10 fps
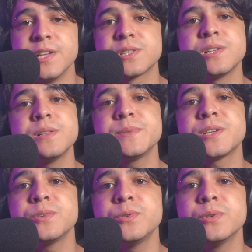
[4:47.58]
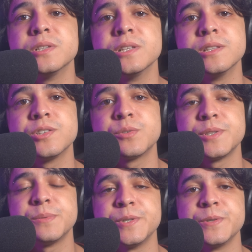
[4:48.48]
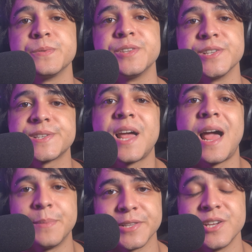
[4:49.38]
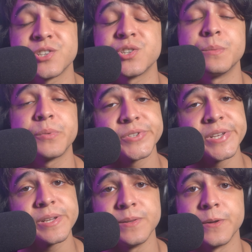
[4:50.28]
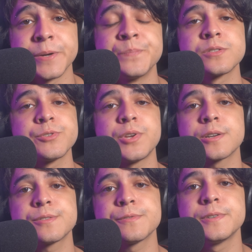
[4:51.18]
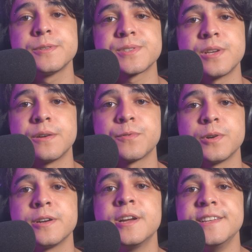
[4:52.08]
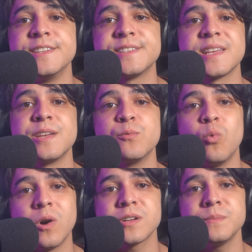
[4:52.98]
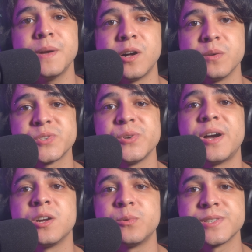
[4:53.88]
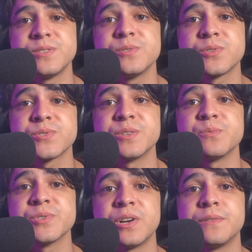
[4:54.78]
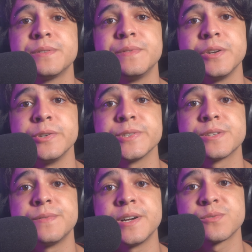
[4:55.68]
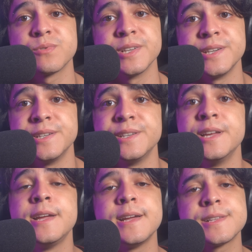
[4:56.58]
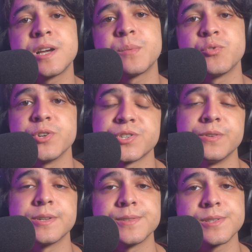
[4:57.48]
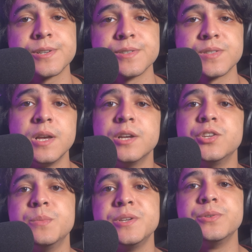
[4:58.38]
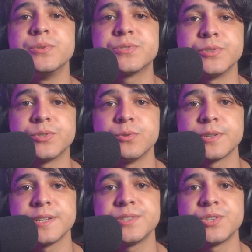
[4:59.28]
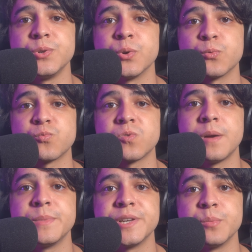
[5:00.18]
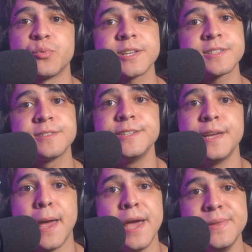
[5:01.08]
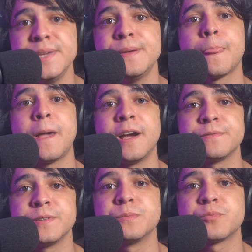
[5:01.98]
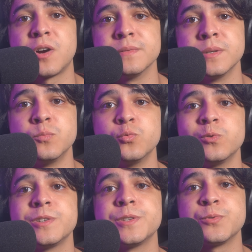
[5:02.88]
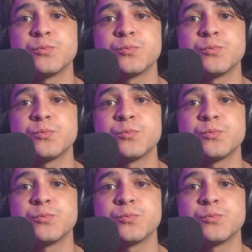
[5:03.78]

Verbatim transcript: So let me tell you a little bit about this application in particular. So Dr. Fone software is a welcome help to iOS users in resolving various device-related and operational concerns you may use the toolkit to remedy practically any iPhone problem without